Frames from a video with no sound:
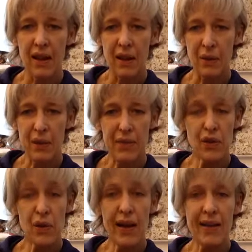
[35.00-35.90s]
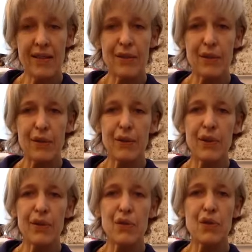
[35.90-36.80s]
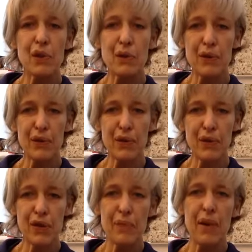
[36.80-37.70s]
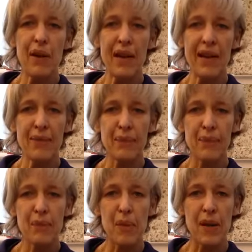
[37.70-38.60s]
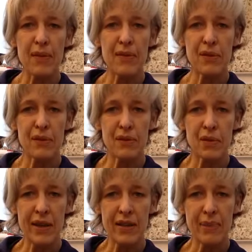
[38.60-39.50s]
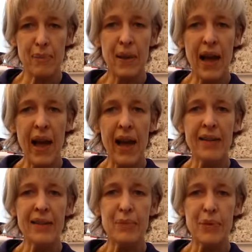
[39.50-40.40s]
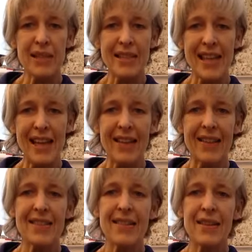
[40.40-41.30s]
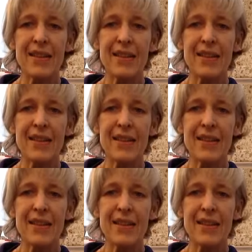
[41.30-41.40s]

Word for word: uh, with trying to control the future by, by trying to plan and predict,